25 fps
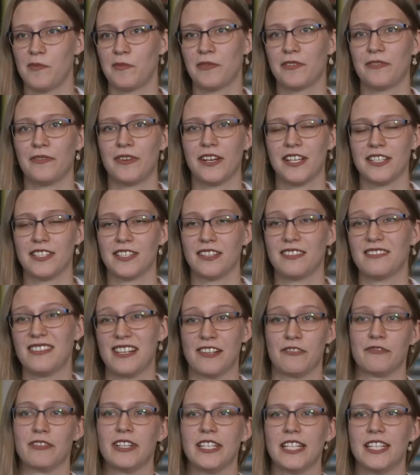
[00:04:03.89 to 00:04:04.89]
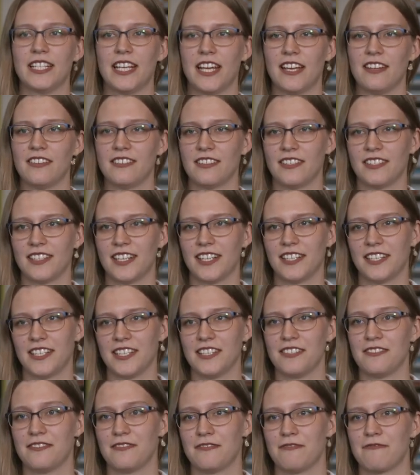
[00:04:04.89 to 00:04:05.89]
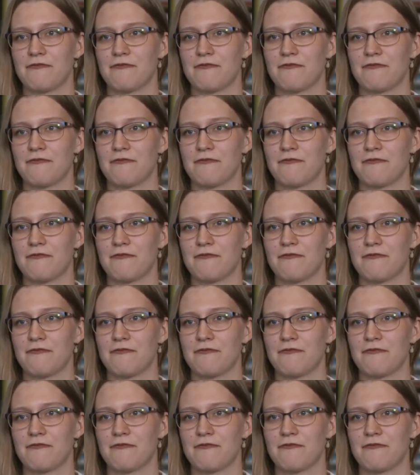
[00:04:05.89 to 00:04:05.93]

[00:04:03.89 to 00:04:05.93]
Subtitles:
provides an accreditation that is